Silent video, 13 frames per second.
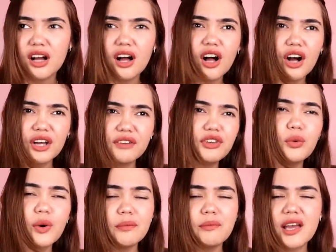If
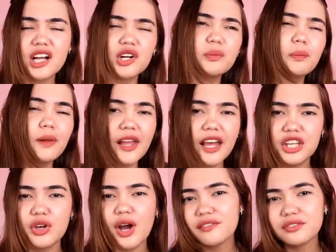you want to make a
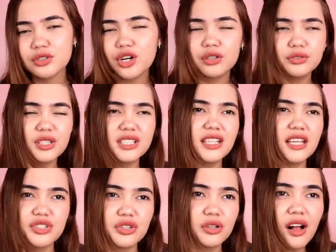complaint, you have to go to the
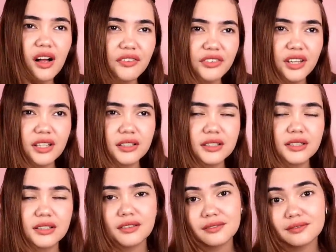central
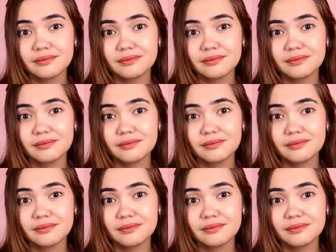office.